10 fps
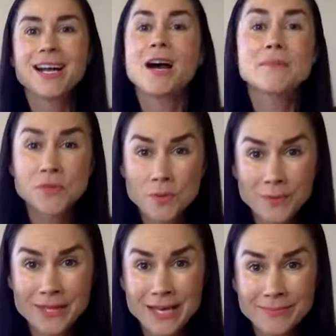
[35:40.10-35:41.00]
comes
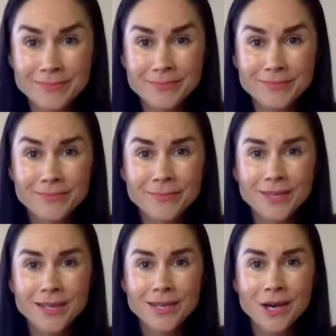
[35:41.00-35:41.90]
from within
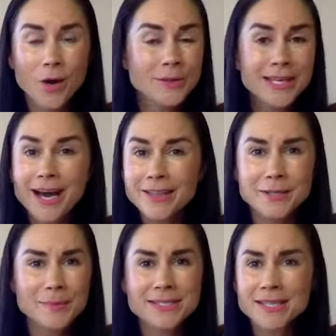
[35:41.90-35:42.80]
only
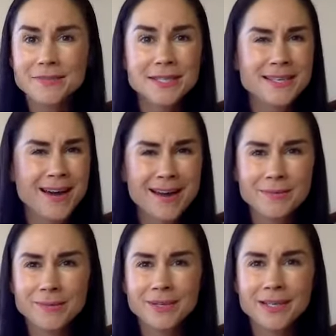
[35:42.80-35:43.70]
100% of the
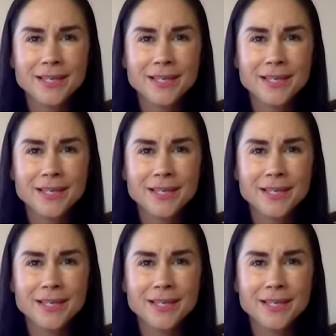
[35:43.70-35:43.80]
time